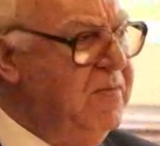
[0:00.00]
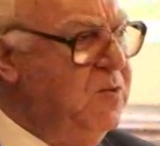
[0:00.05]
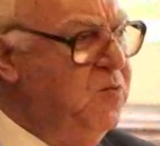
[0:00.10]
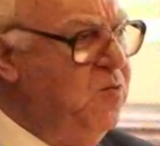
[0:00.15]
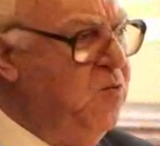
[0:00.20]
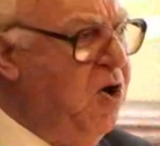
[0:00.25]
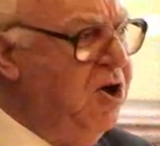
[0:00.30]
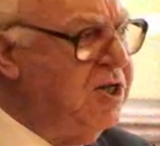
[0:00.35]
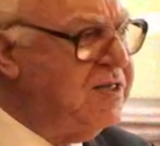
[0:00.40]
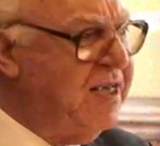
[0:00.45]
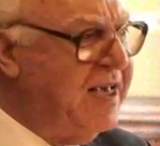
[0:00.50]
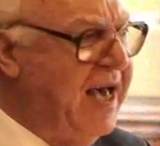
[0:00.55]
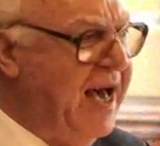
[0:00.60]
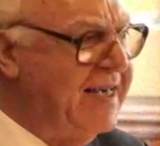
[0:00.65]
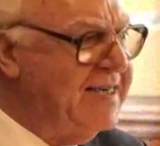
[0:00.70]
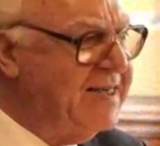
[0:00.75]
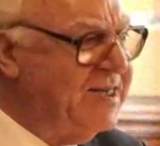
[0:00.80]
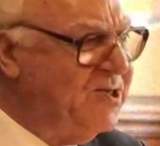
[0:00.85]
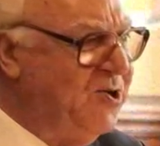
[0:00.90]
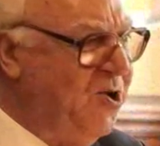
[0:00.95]
What
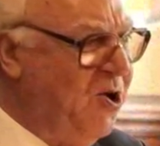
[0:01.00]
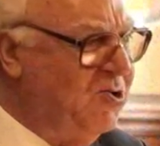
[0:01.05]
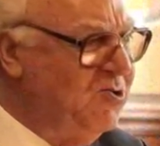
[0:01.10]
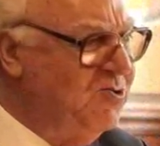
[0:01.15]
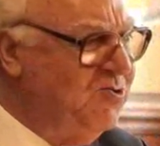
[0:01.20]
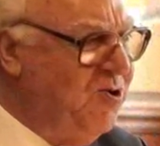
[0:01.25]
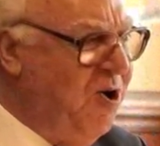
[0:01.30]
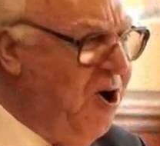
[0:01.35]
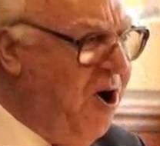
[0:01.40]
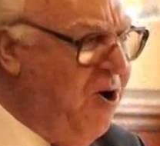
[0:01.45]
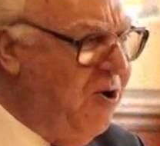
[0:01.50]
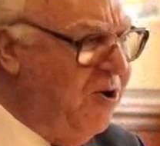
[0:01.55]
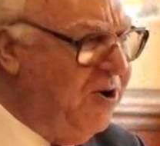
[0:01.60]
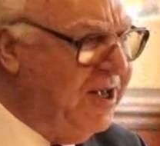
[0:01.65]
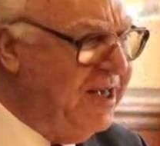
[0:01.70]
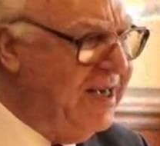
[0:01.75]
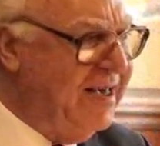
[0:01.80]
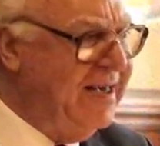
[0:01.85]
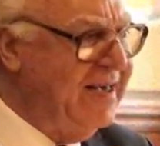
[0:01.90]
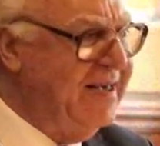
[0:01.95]
has gone
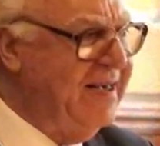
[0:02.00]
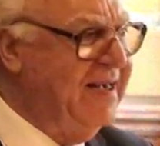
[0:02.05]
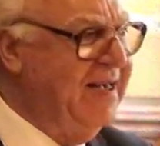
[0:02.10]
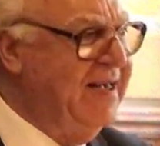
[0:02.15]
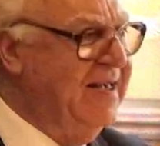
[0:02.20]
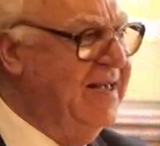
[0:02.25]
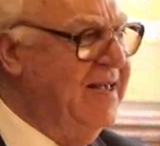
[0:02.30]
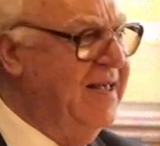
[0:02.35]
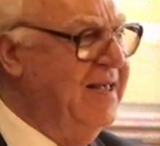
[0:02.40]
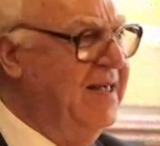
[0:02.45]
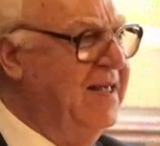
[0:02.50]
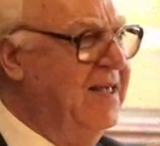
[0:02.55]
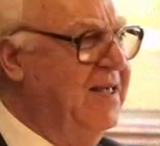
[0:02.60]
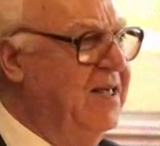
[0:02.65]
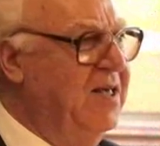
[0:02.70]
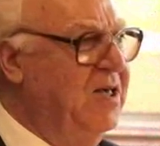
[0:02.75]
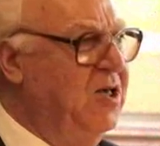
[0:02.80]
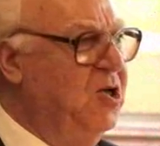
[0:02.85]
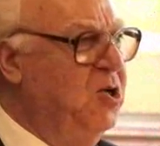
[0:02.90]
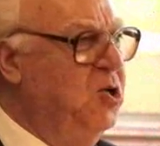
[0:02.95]
wrong?
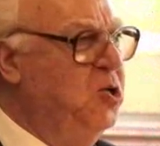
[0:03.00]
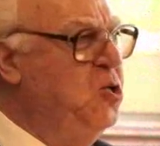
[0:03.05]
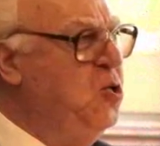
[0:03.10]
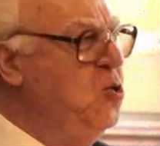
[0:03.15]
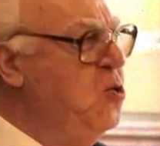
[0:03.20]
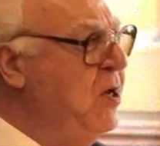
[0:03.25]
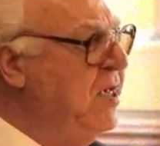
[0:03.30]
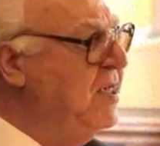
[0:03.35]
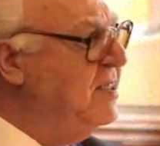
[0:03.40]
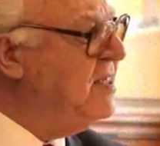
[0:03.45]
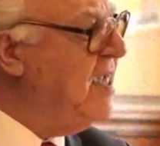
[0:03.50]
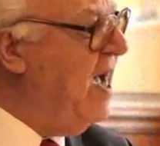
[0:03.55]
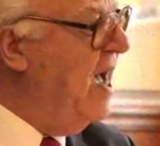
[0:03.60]
Who is